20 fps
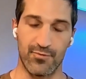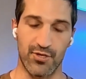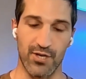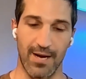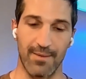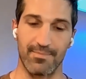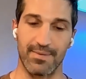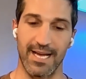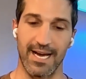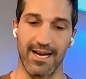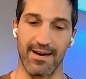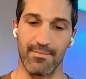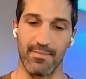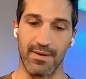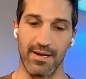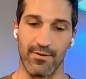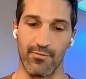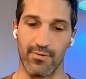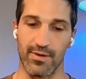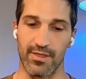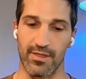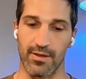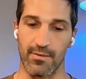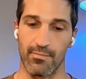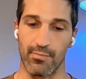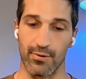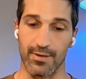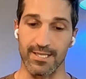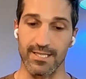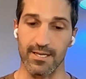jumped out at me with the
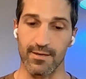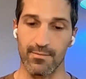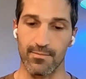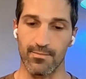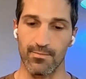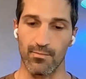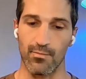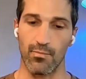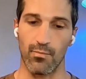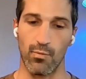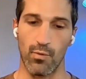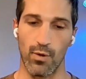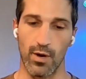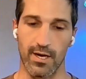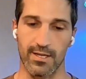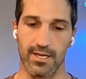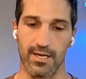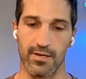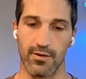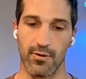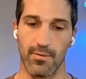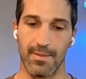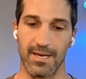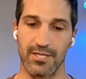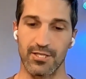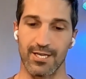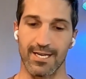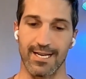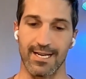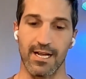prison work that you were
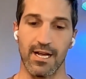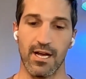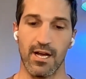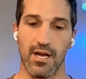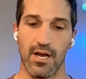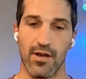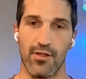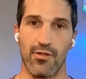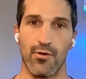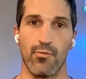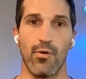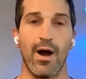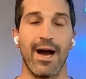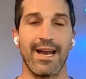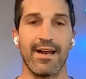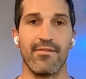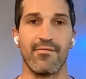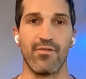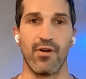mentioning, the right